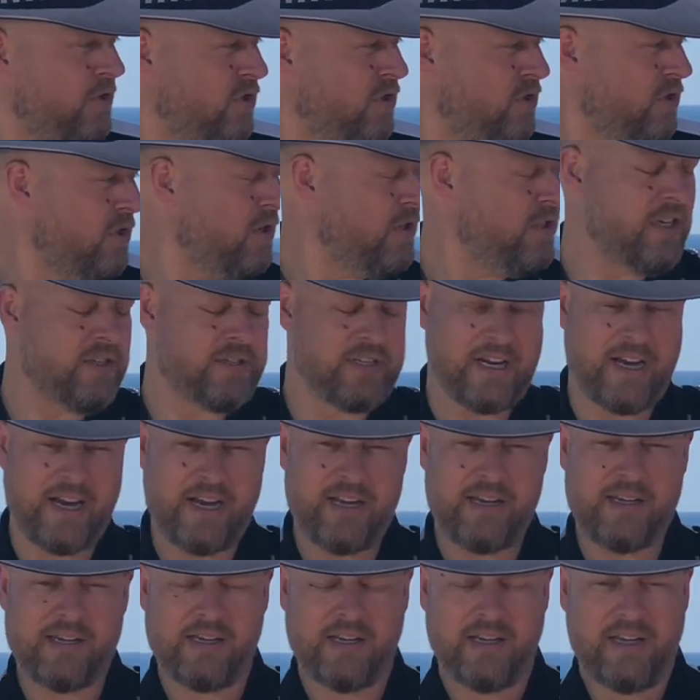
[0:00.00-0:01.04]
the search here
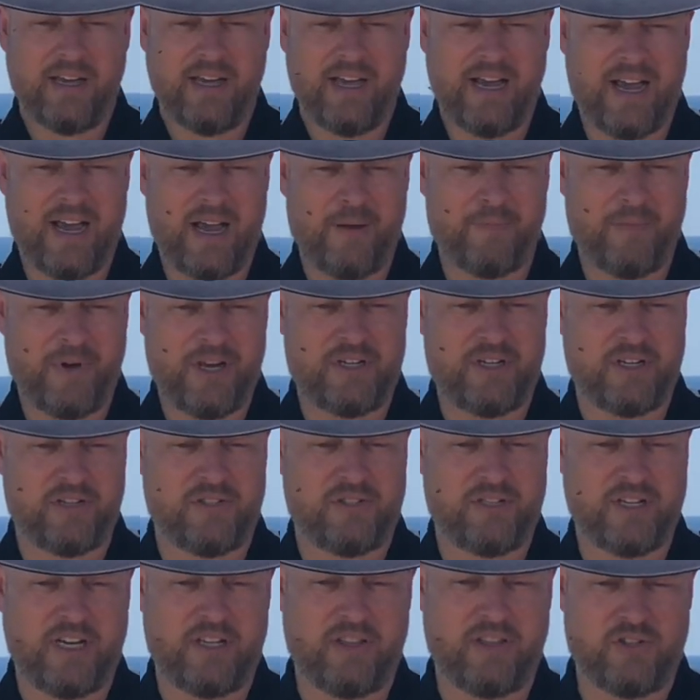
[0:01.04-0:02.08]
today. As you can
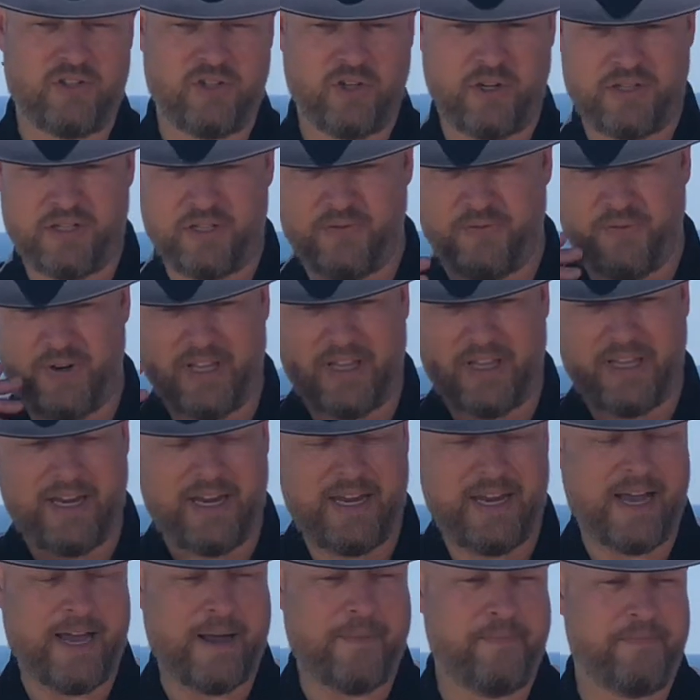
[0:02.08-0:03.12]
see, the search is
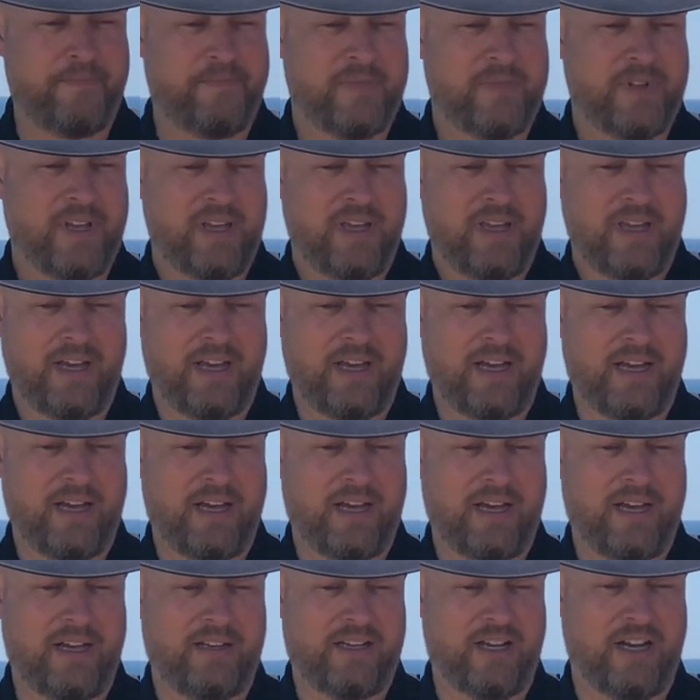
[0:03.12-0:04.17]
fairly
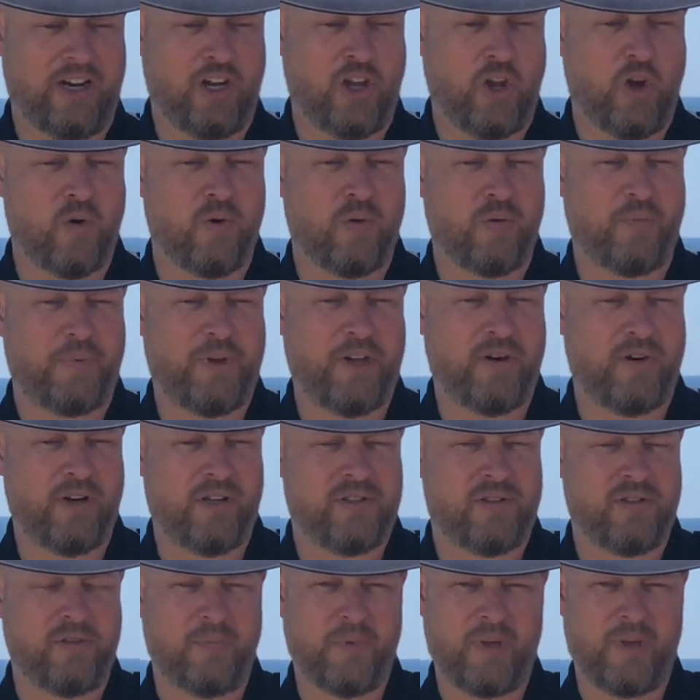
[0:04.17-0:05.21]
a long
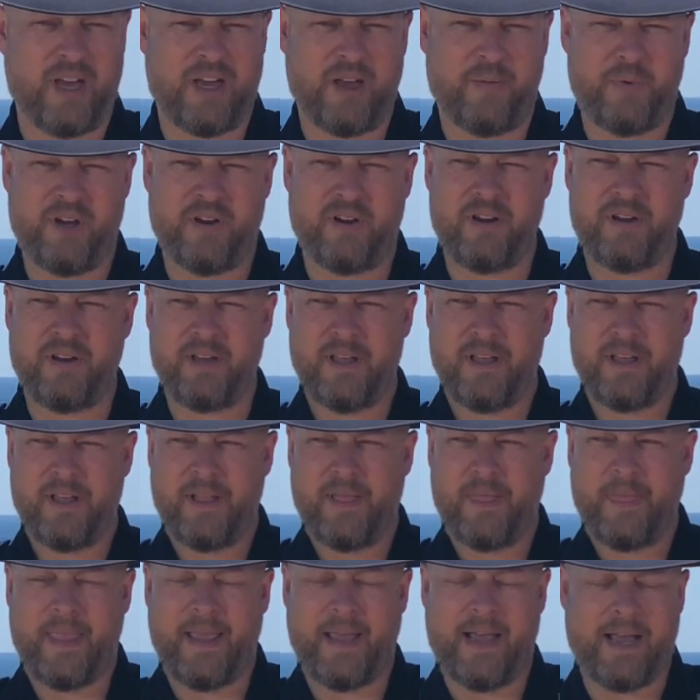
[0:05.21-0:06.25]
period, but
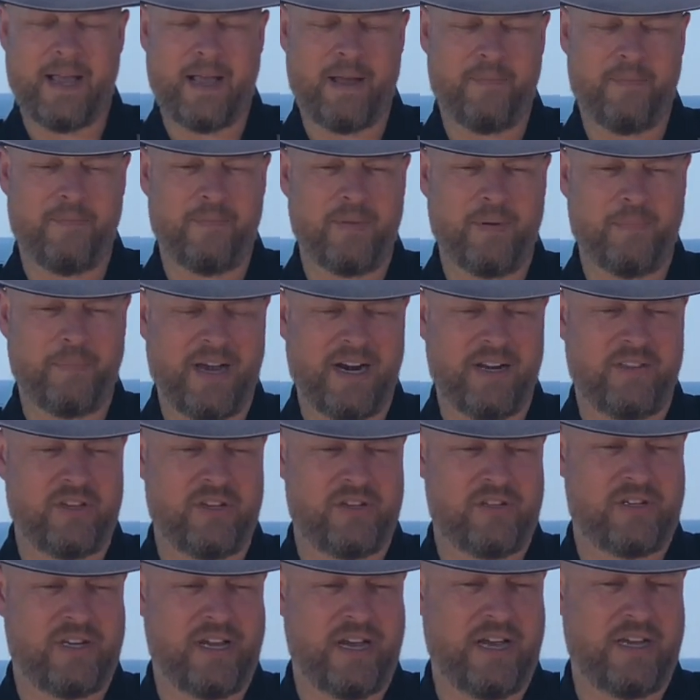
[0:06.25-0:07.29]
at
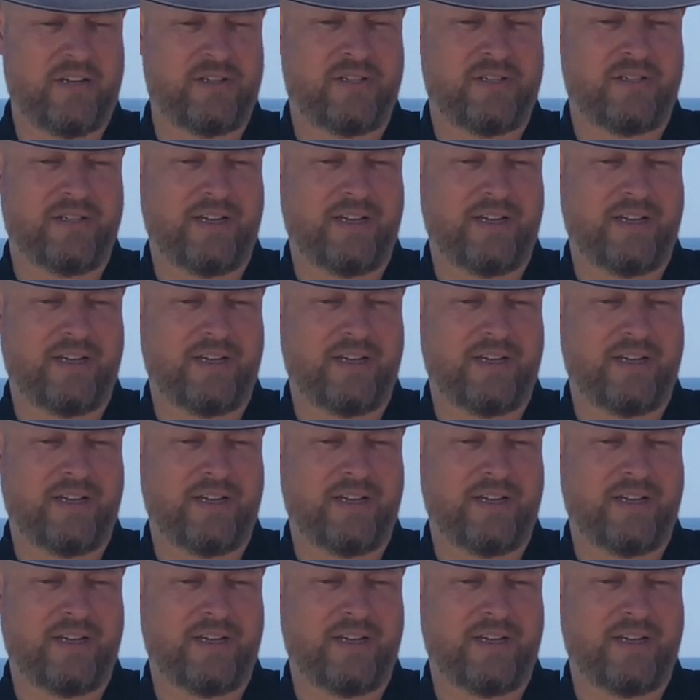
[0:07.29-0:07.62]
this stage,